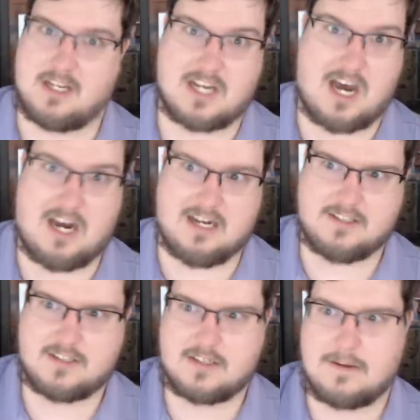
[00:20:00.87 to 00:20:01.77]

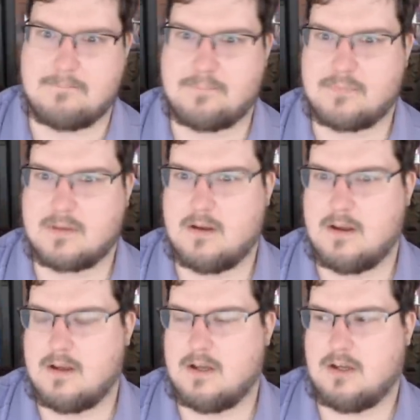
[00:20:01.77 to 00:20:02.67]
Khans,
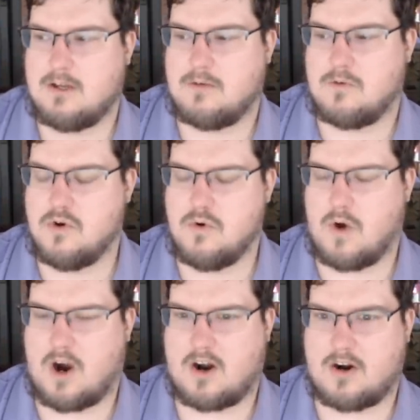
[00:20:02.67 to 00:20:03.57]
who
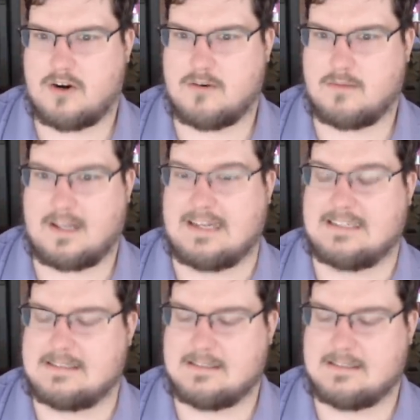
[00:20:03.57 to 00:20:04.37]
are, like,